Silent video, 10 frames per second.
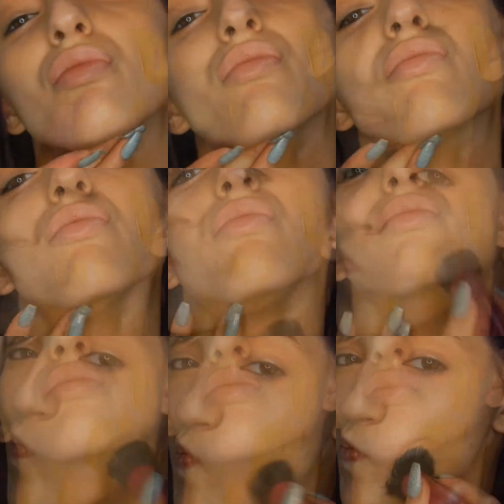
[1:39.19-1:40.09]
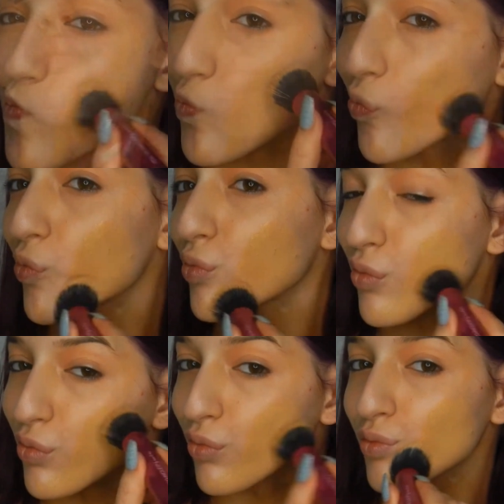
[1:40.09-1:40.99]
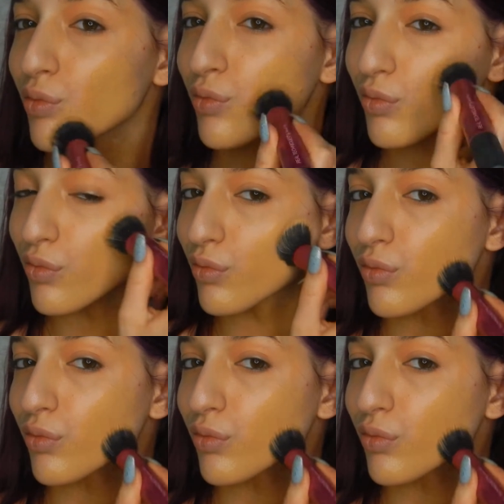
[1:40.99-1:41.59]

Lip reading: I put the excess on my face.